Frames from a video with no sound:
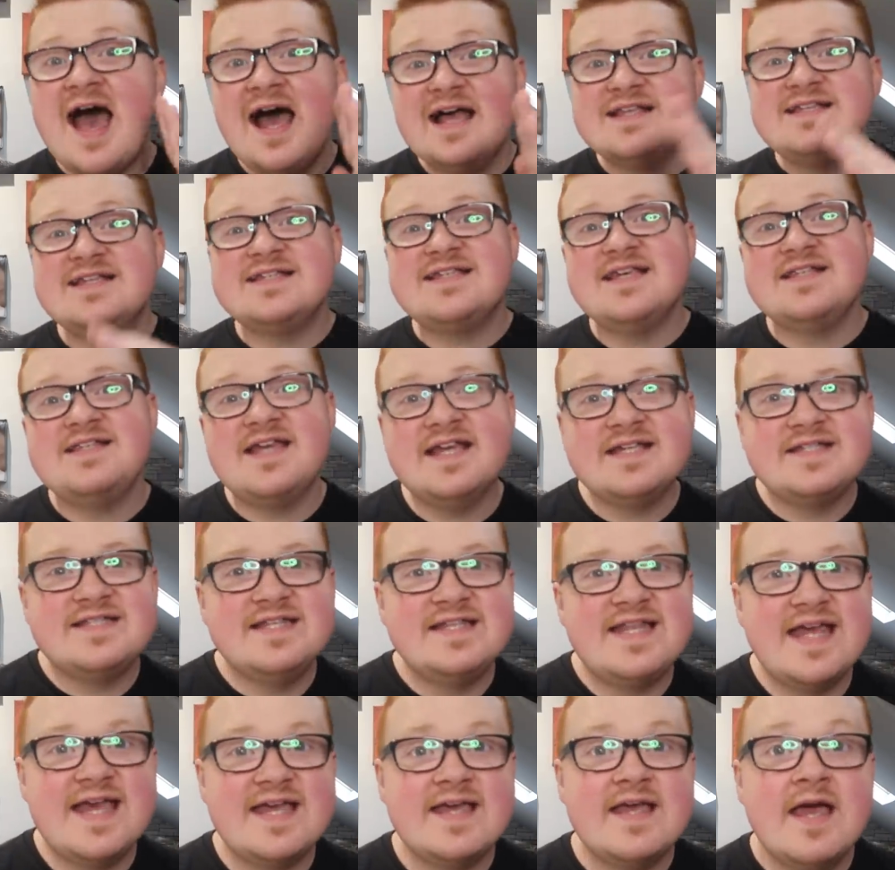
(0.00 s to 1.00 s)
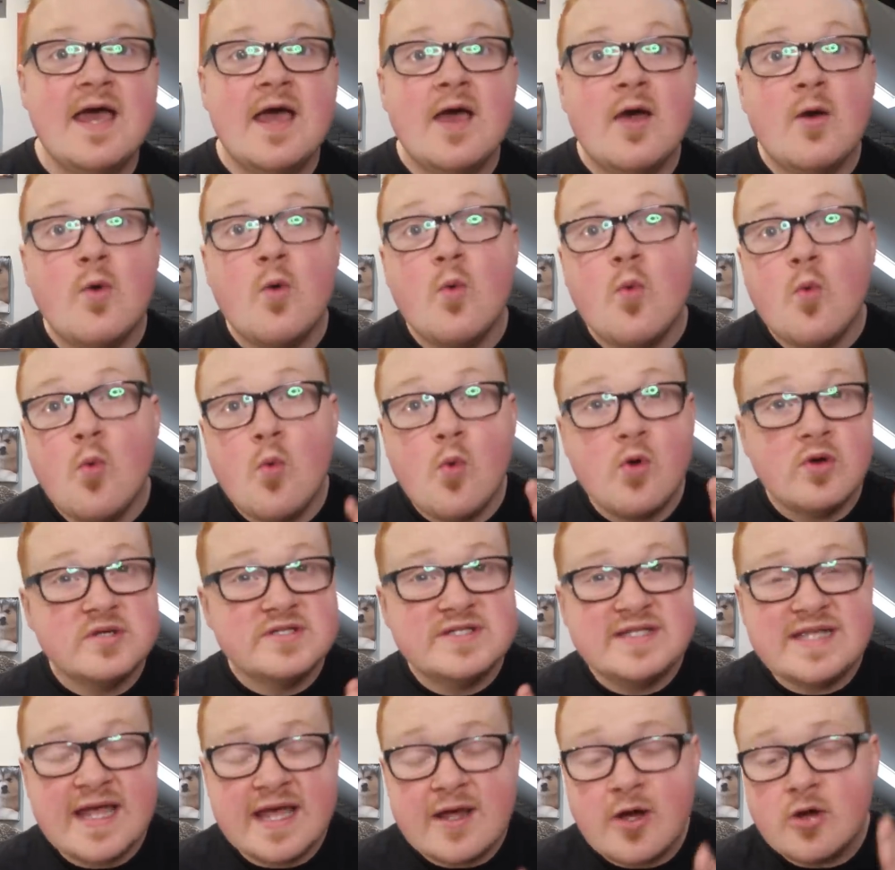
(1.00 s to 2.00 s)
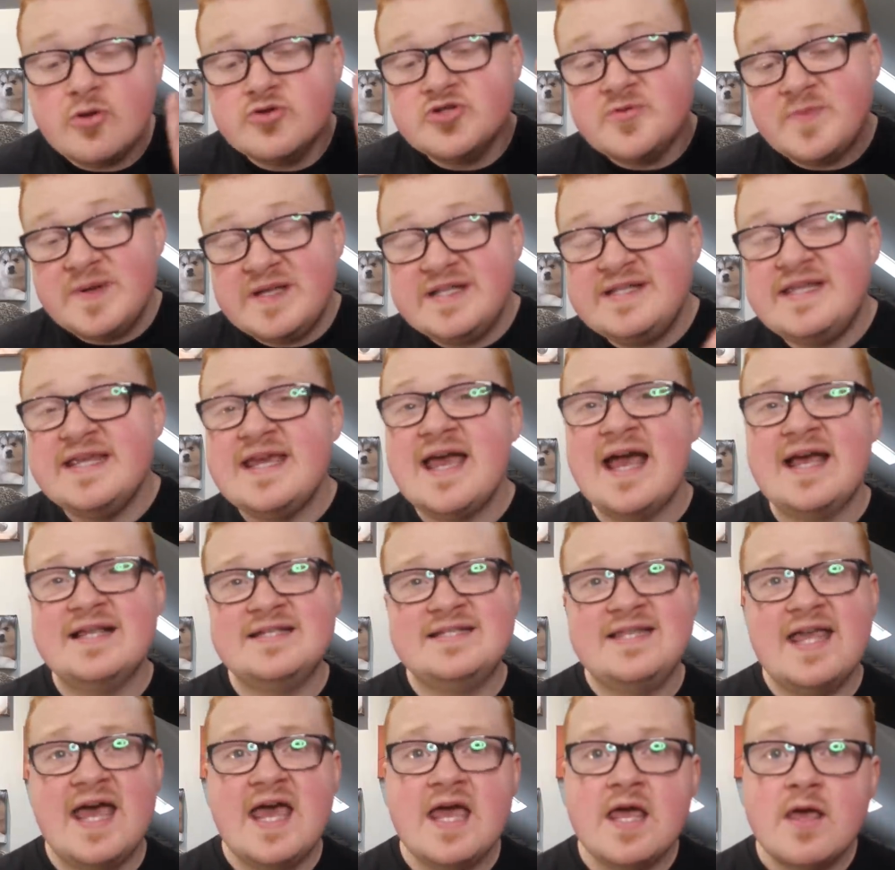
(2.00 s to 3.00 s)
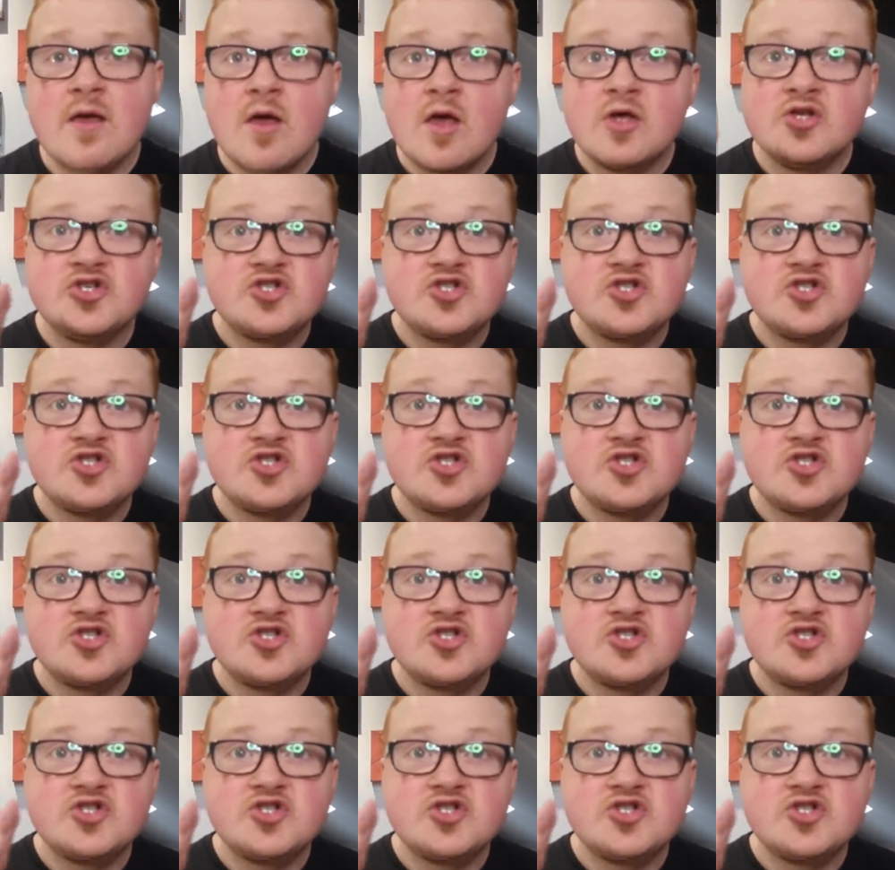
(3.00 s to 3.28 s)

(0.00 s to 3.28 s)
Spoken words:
As I said yesterday, was the day going to be Diaz Day?